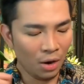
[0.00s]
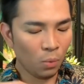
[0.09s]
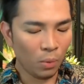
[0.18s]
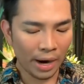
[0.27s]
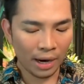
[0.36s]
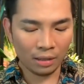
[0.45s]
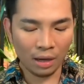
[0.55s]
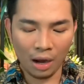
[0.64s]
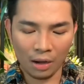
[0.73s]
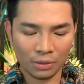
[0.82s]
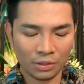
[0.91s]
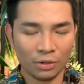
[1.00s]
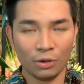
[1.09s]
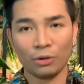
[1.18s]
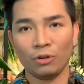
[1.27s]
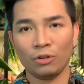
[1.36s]
while
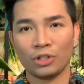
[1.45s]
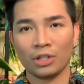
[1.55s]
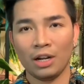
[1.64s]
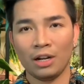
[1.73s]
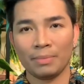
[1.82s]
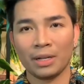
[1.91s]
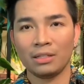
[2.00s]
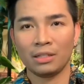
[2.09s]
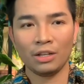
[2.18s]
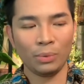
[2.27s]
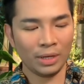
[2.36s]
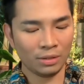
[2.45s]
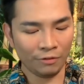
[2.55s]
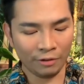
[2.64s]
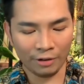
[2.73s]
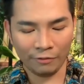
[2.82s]
also continuing to
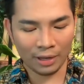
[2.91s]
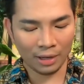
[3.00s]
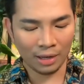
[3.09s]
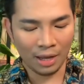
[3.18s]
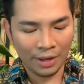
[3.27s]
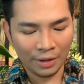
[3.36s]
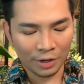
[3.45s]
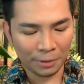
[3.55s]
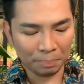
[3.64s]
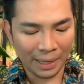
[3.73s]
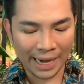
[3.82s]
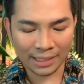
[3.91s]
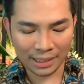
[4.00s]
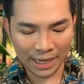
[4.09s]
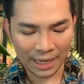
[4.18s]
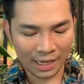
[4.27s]
fulfill your plant
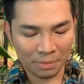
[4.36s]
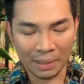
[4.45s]
lady,